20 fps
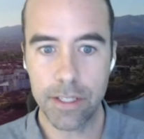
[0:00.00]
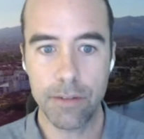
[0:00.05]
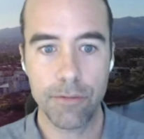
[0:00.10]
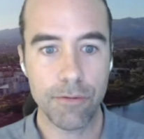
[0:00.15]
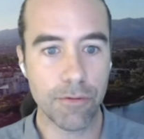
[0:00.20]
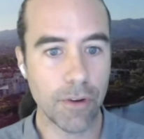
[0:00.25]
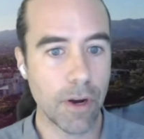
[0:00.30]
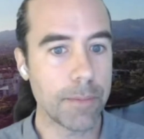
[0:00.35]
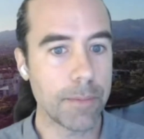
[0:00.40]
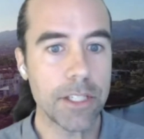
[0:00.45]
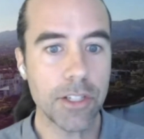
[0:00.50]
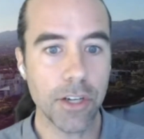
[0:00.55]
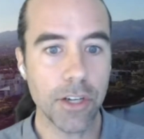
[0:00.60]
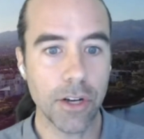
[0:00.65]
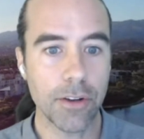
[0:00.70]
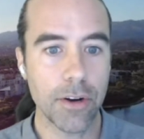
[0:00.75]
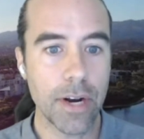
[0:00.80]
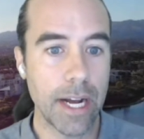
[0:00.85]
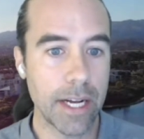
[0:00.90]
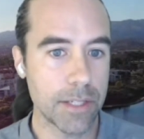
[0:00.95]
from each
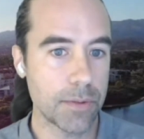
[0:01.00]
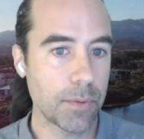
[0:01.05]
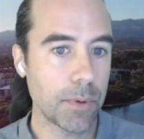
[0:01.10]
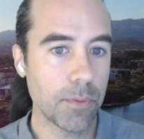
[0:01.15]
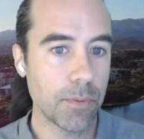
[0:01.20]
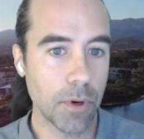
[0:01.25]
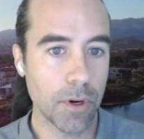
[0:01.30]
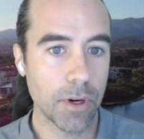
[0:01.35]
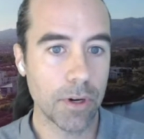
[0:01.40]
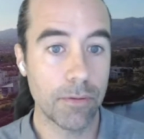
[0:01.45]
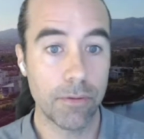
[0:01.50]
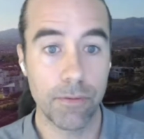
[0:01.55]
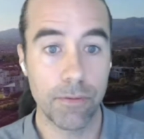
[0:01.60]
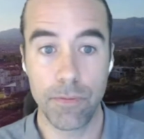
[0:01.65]
other as we work